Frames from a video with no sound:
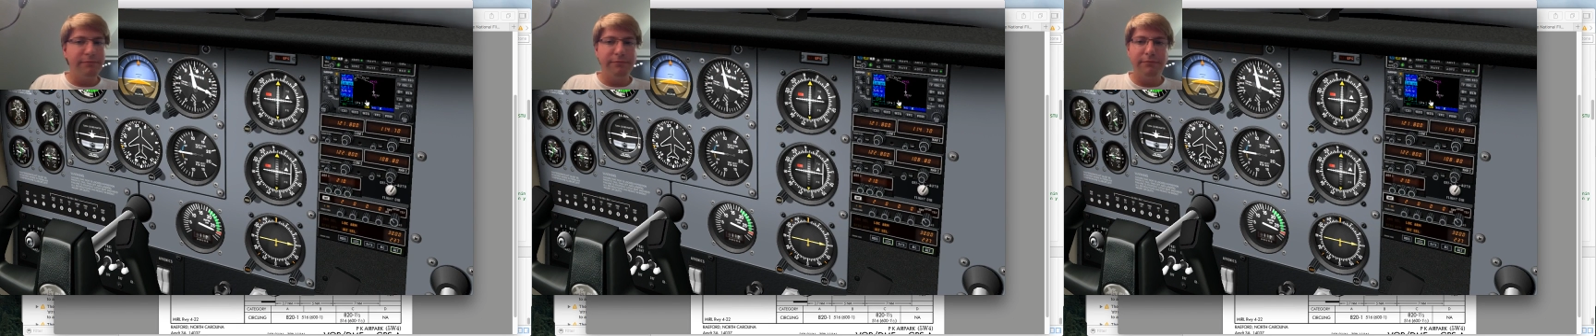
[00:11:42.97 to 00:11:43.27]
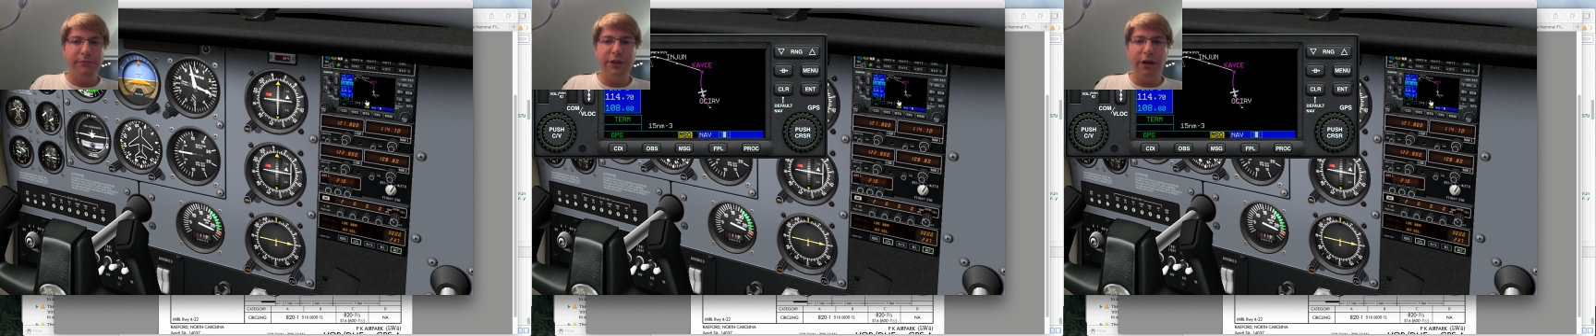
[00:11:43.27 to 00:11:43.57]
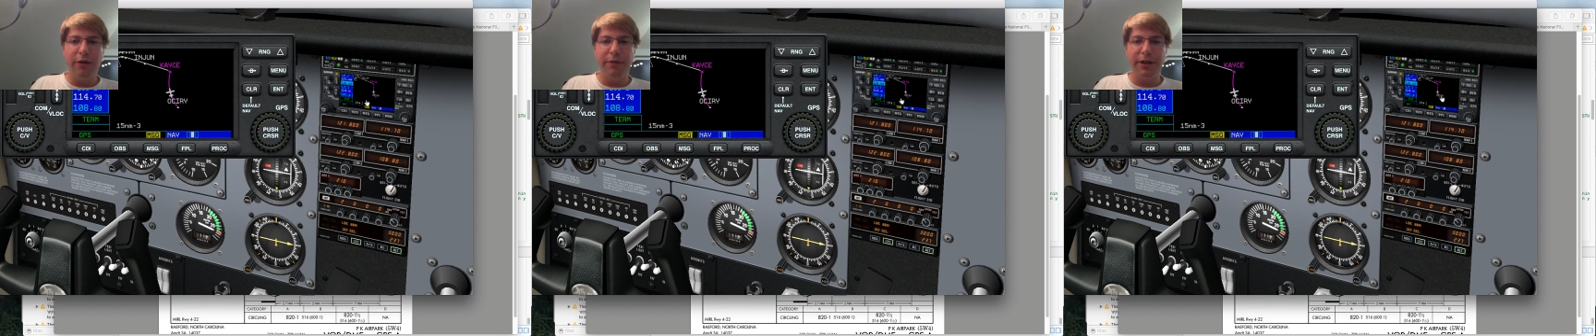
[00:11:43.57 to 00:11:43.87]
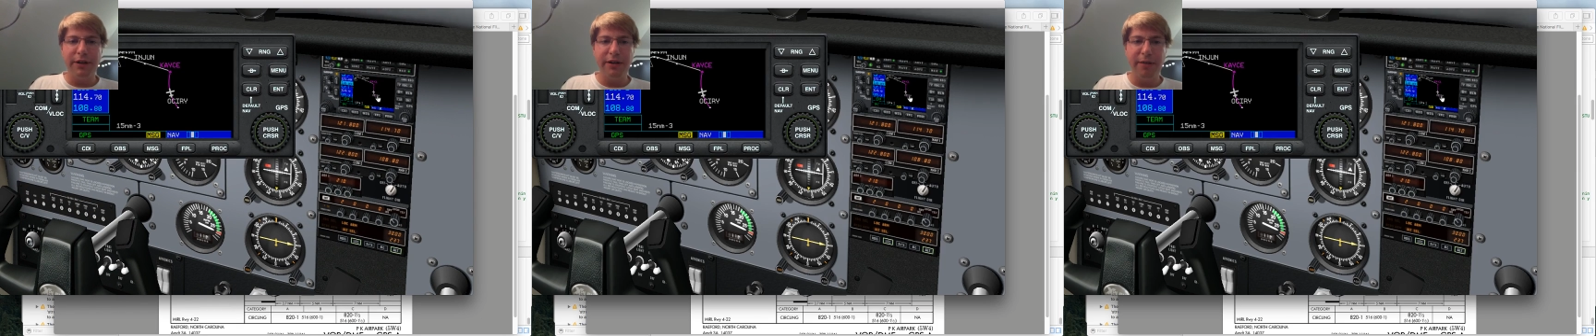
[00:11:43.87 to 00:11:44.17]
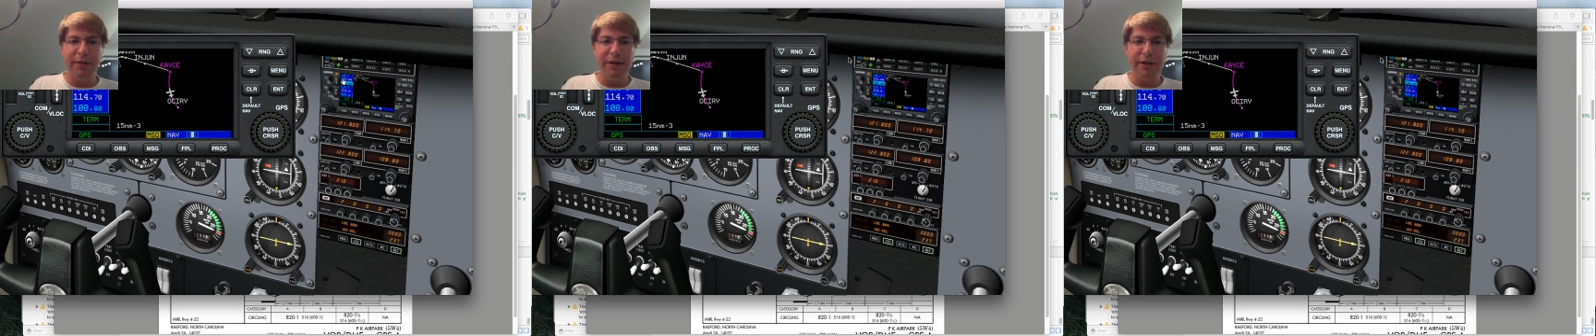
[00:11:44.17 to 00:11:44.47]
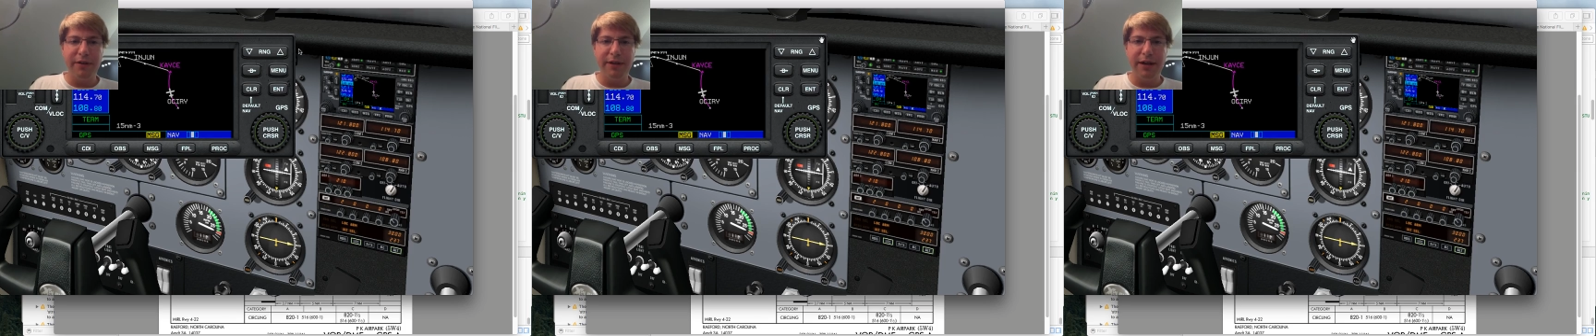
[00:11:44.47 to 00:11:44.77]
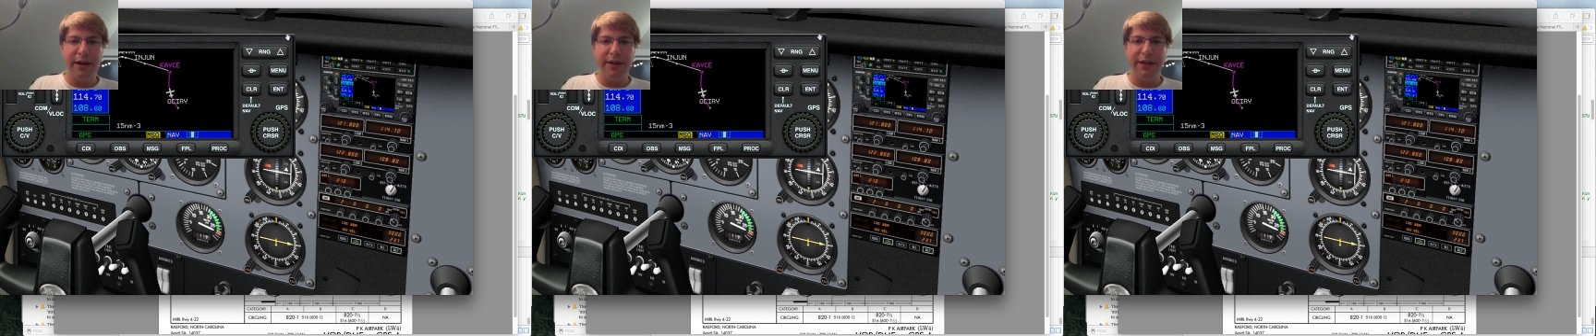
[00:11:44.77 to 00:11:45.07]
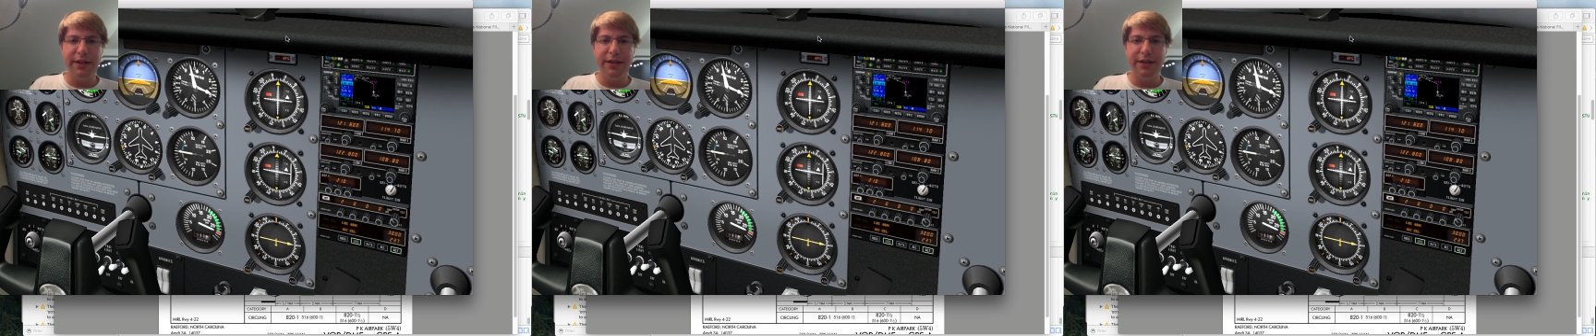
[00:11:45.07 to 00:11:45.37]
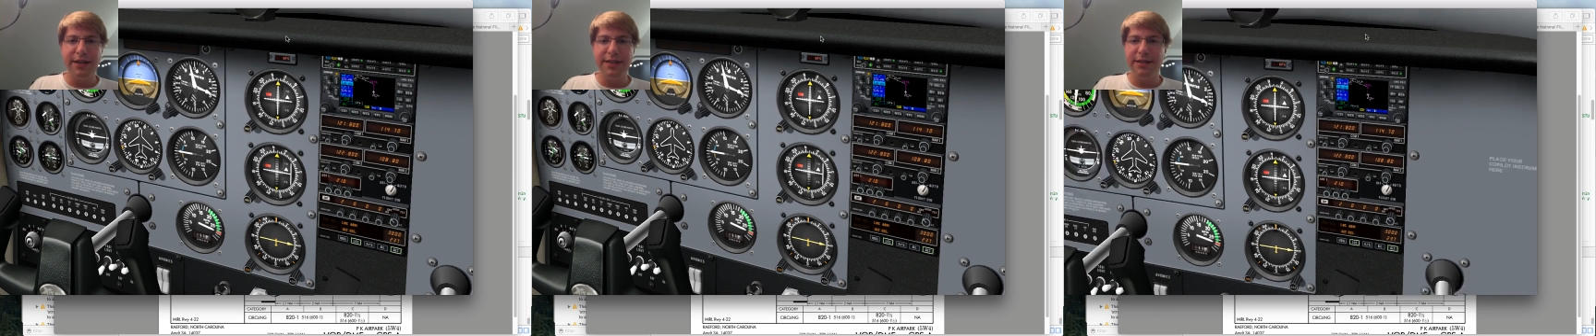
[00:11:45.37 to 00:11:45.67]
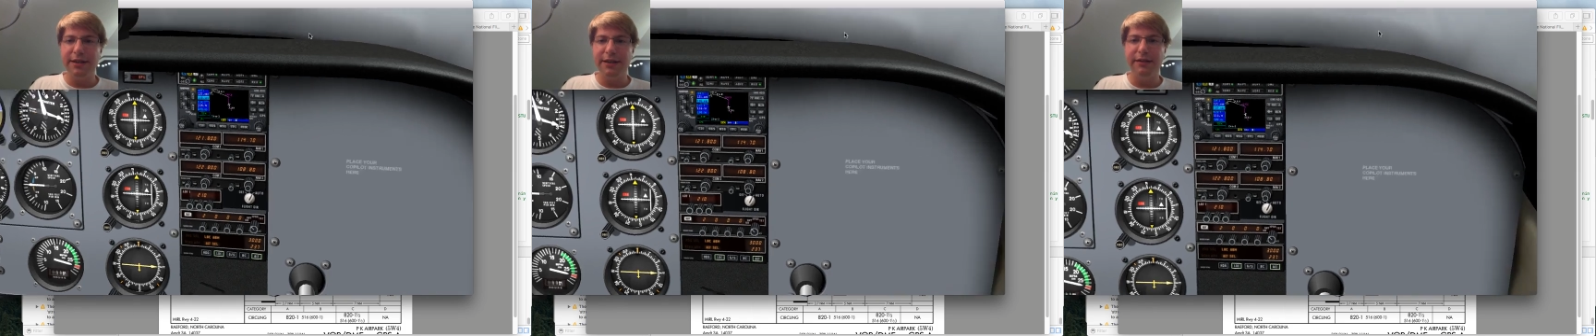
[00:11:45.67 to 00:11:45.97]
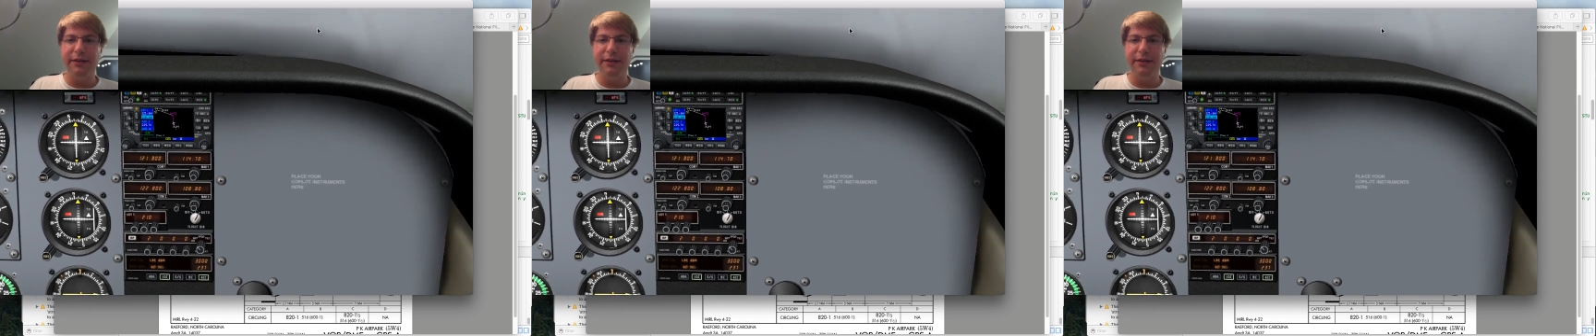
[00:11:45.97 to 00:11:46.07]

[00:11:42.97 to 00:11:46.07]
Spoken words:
So we are coming around the arc here nicely.